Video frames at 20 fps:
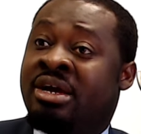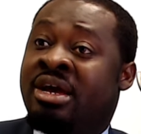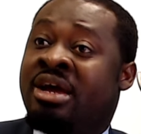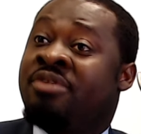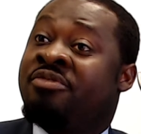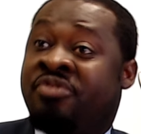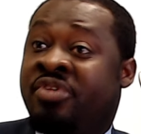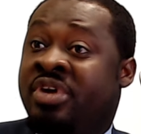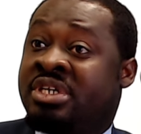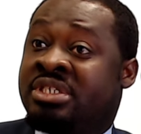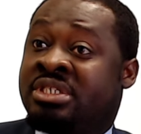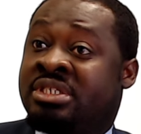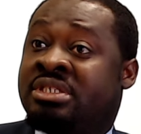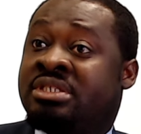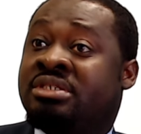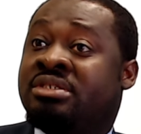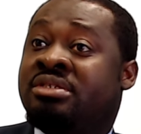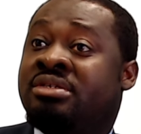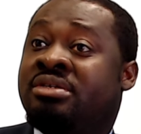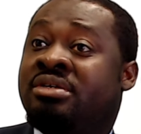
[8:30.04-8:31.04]
First,
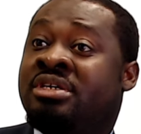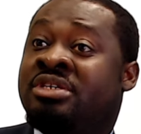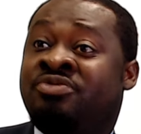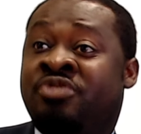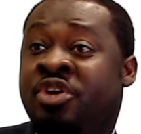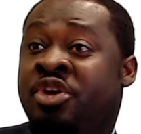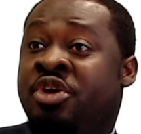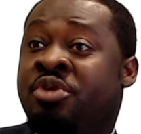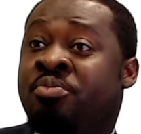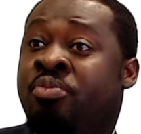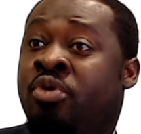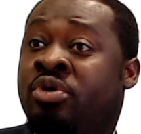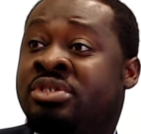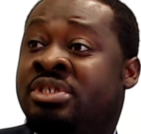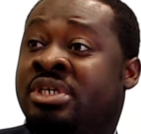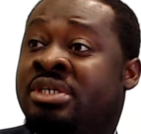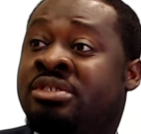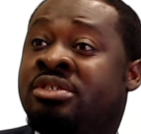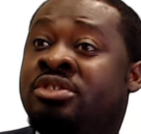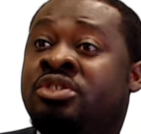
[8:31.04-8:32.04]
very
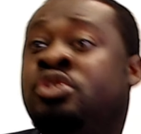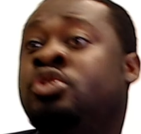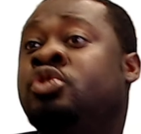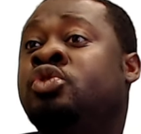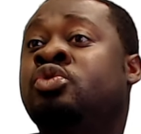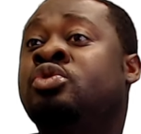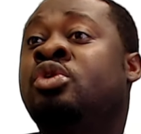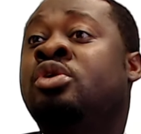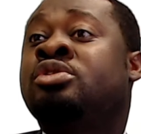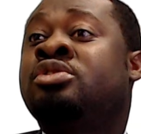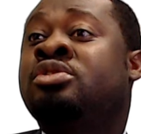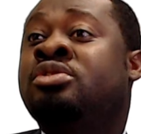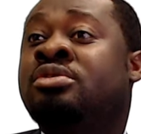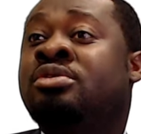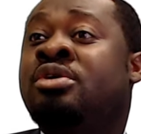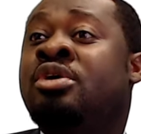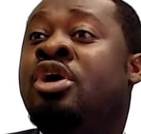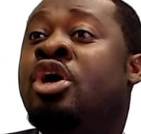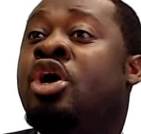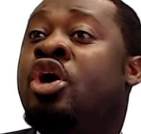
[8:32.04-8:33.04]
important, you should not
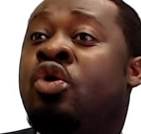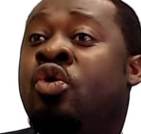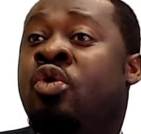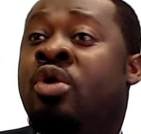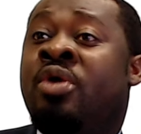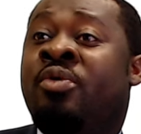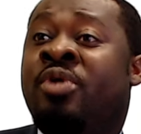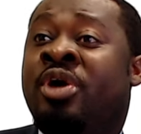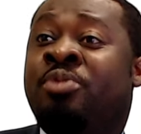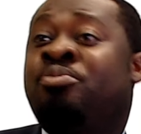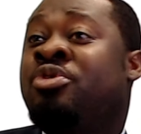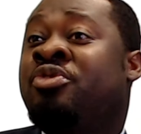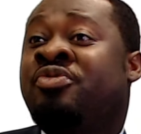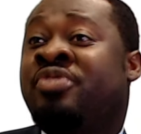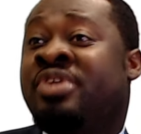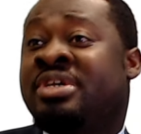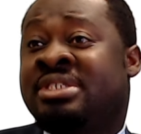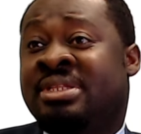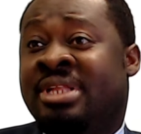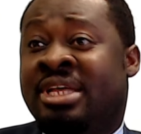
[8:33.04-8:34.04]
go around
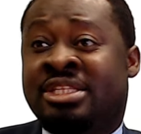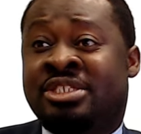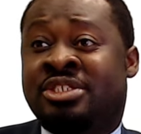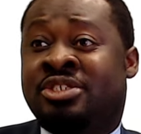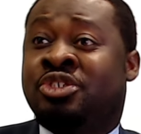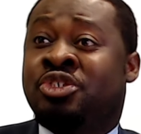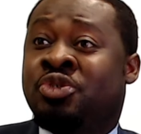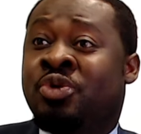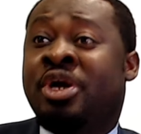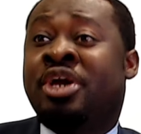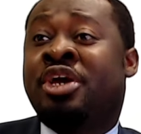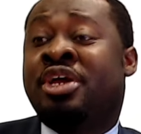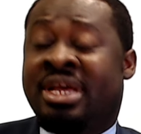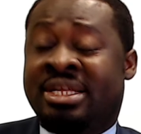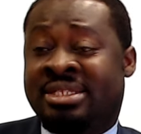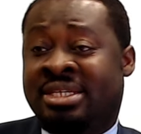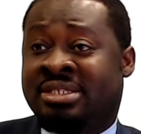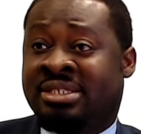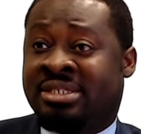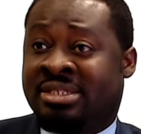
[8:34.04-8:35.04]
professing that you're a
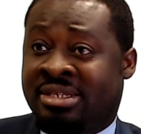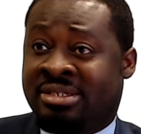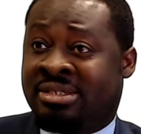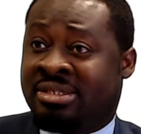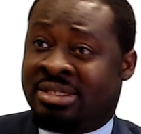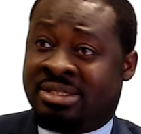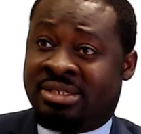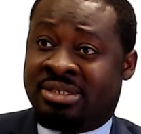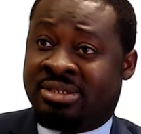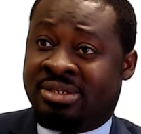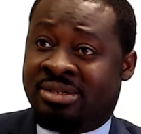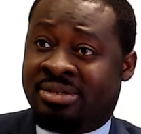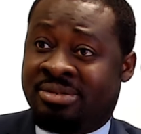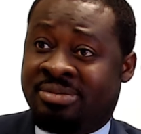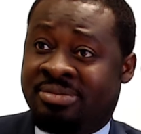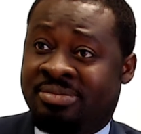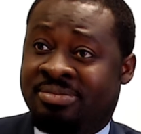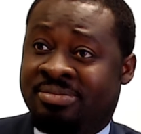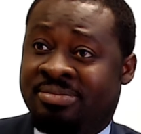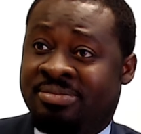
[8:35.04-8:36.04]
United States citizen.
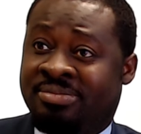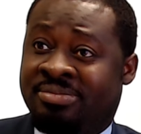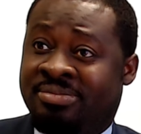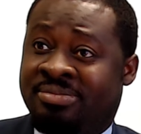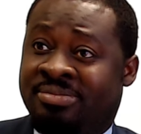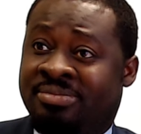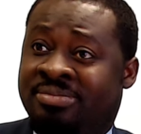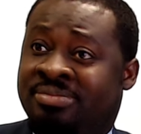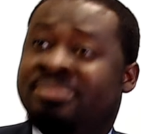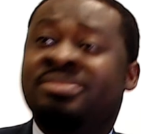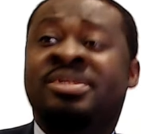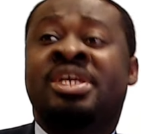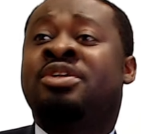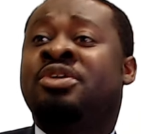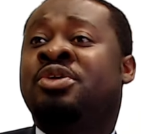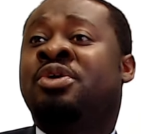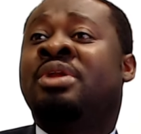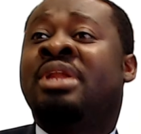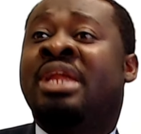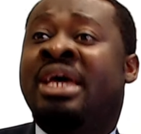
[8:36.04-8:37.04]
Mm. They do
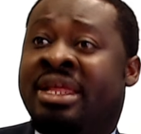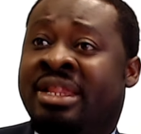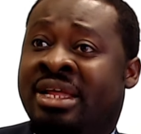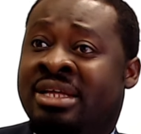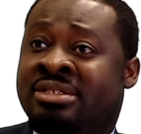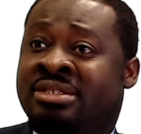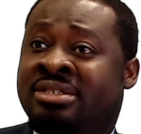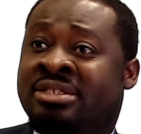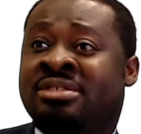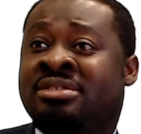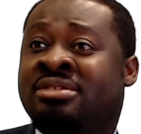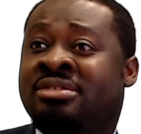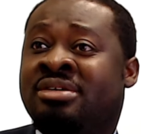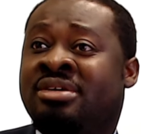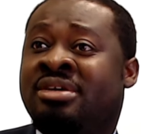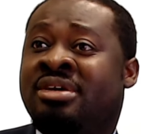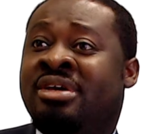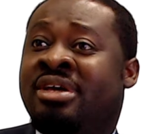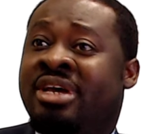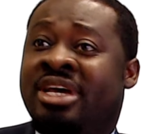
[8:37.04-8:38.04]
not like that.
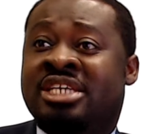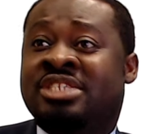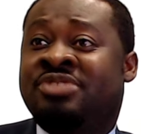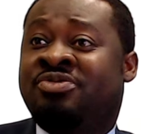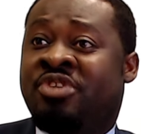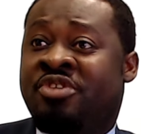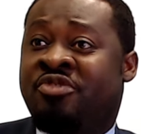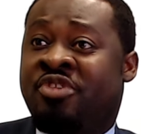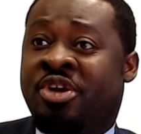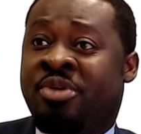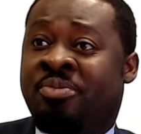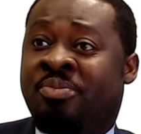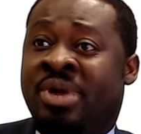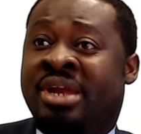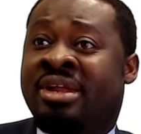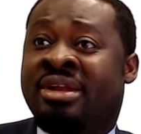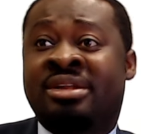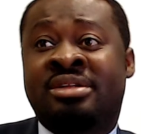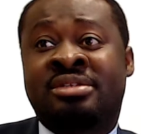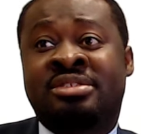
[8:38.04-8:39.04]
It's very, very bad,
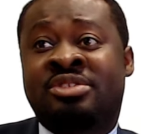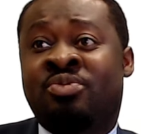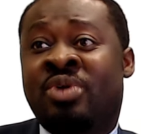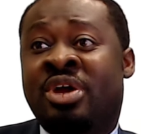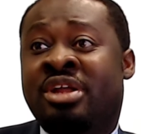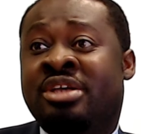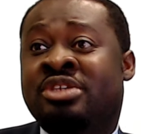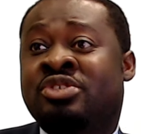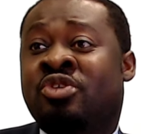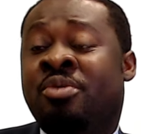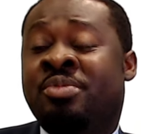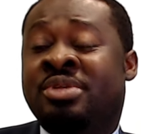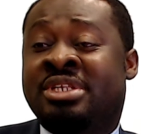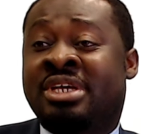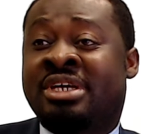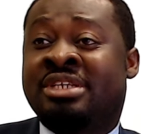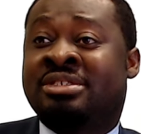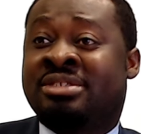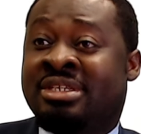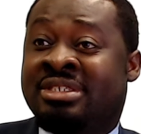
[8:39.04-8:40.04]
and
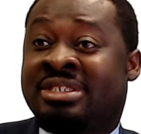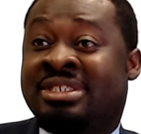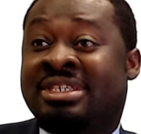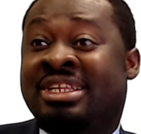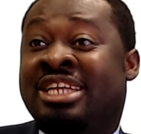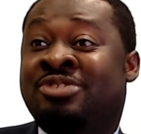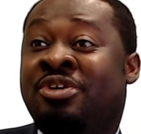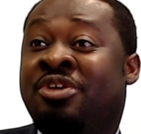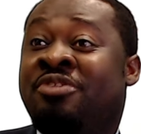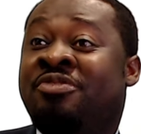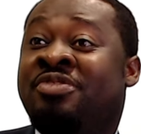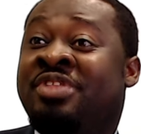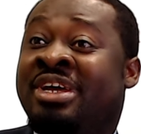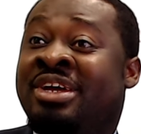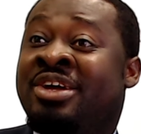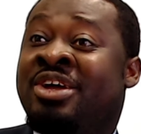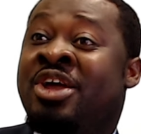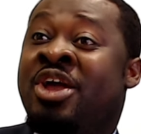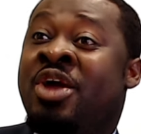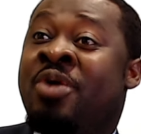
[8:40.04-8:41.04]
it's seen as one
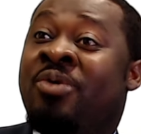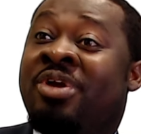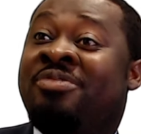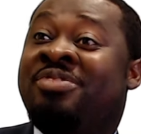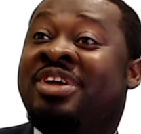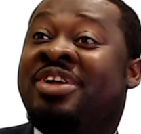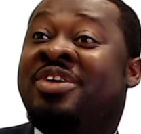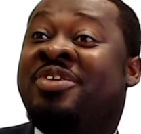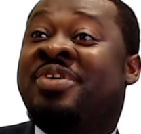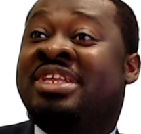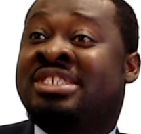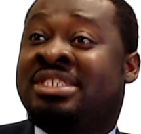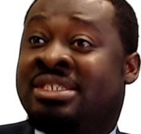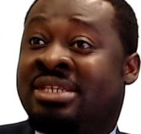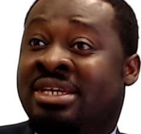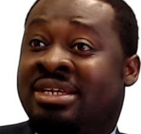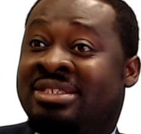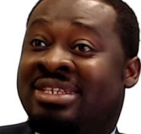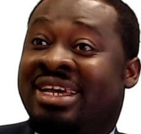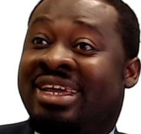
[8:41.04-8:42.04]
of the great
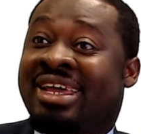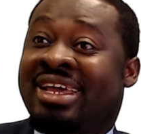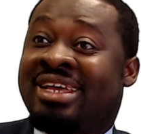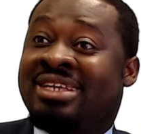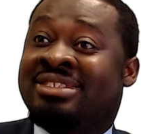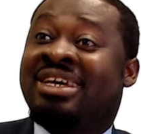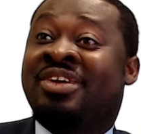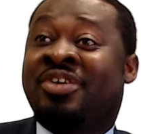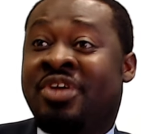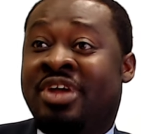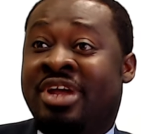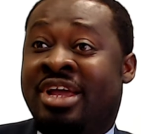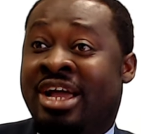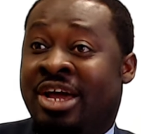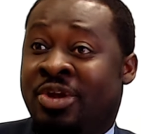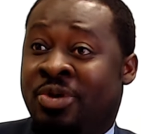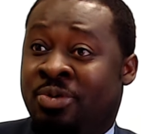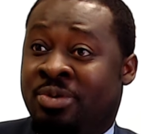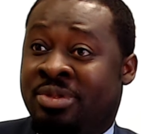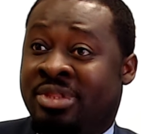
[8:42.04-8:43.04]
sins against a green card
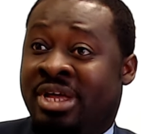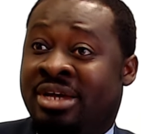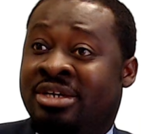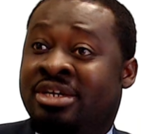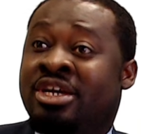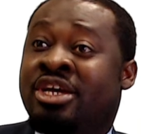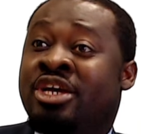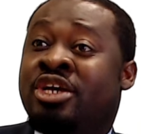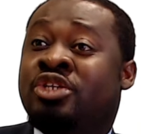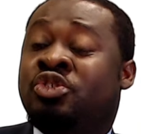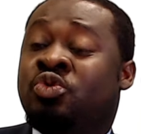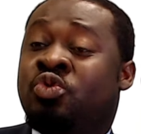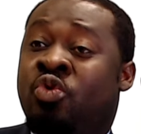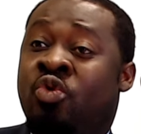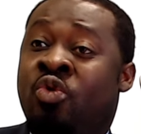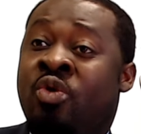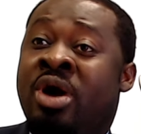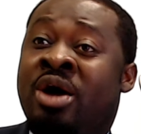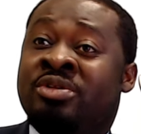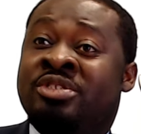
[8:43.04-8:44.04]
holder to
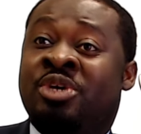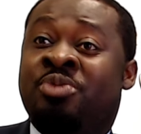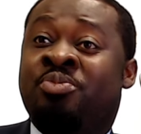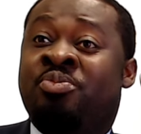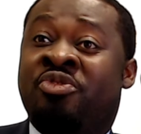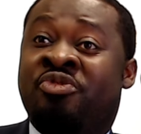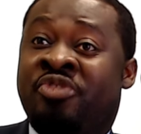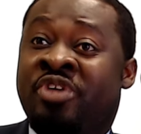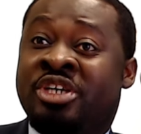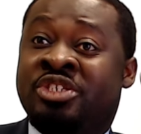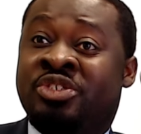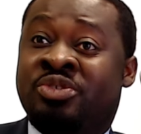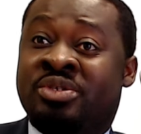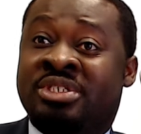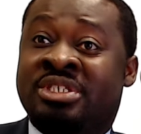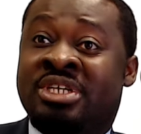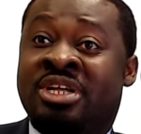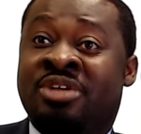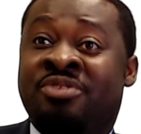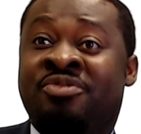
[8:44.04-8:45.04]
go out and profess
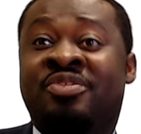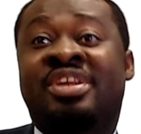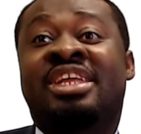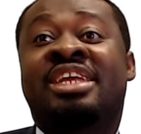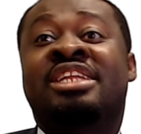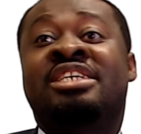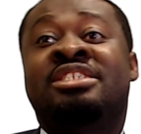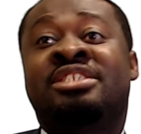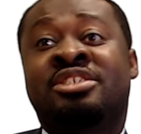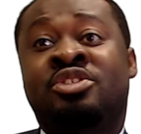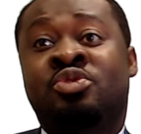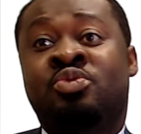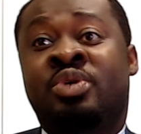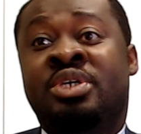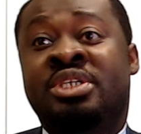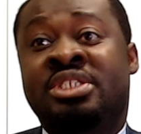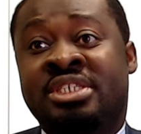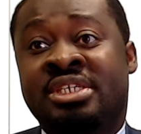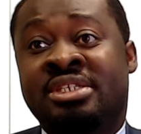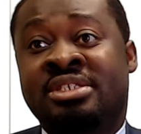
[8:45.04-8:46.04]
yourself in any
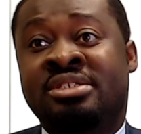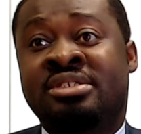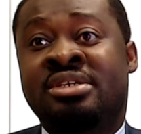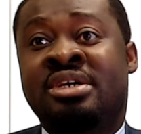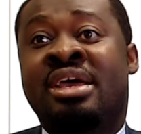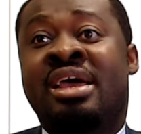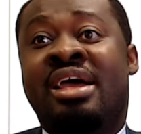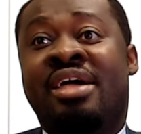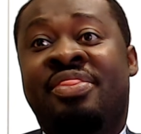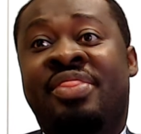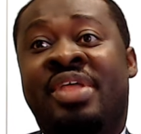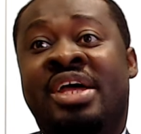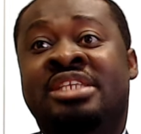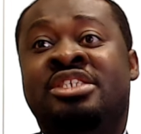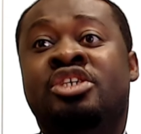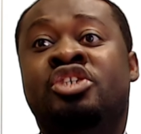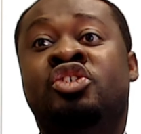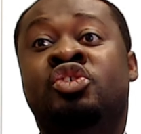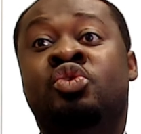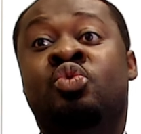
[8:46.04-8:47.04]
situation that
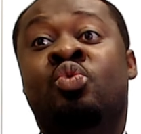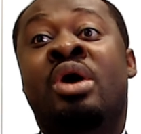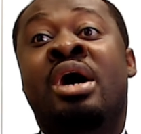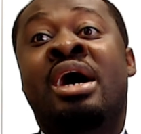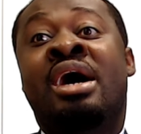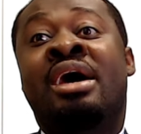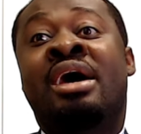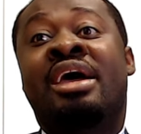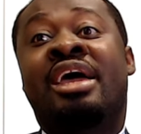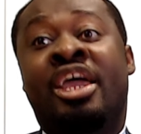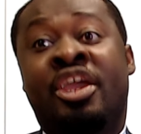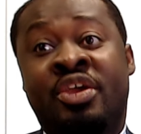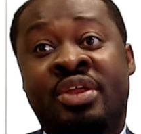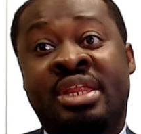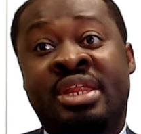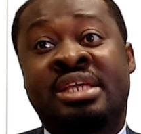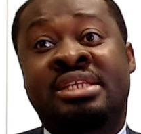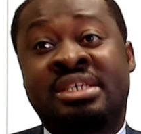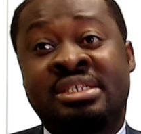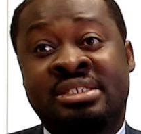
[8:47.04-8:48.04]
you are a
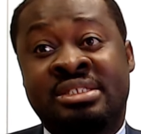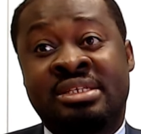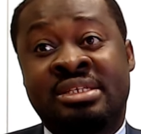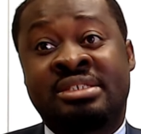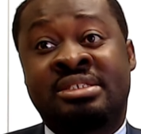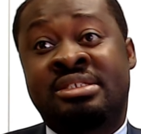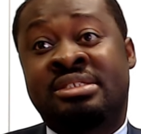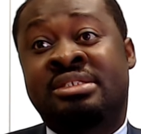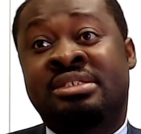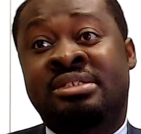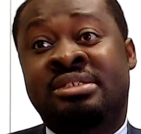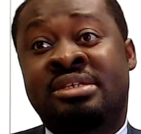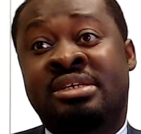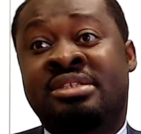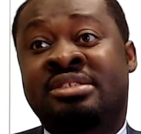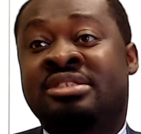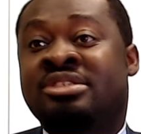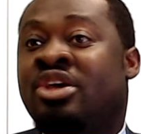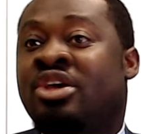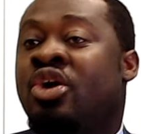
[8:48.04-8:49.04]
United States
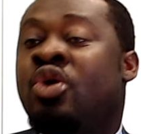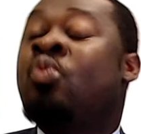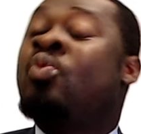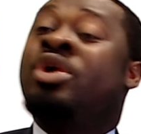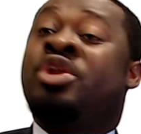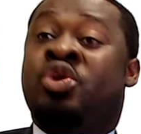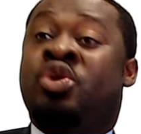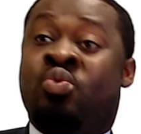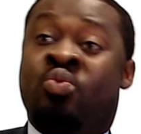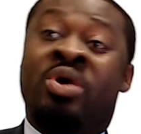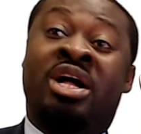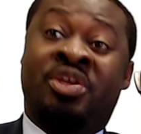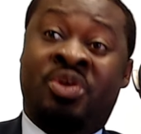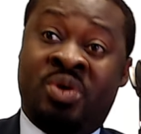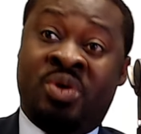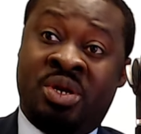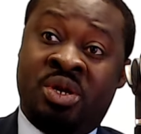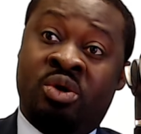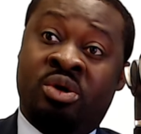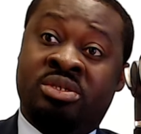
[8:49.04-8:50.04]
citizen while you
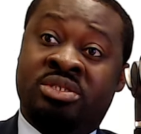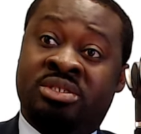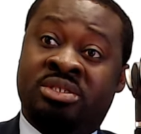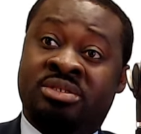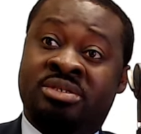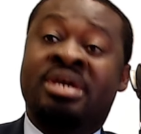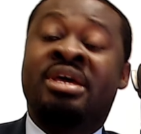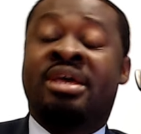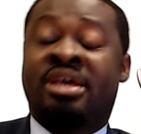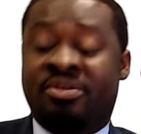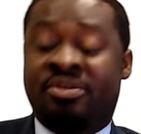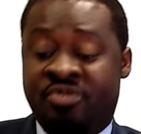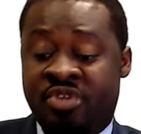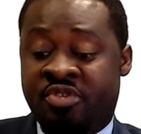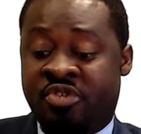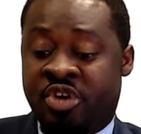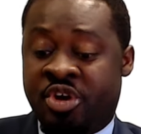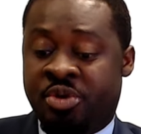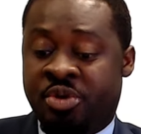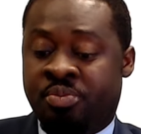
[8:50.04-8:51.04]
are not. Very,
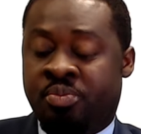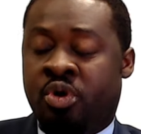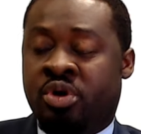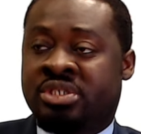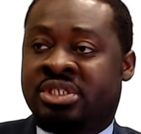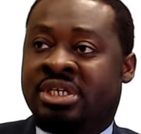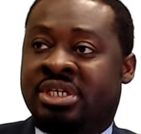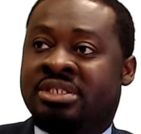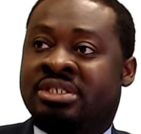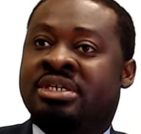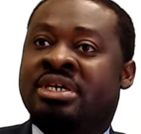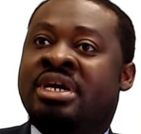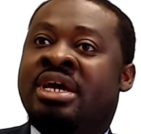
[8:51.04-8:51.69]
very important.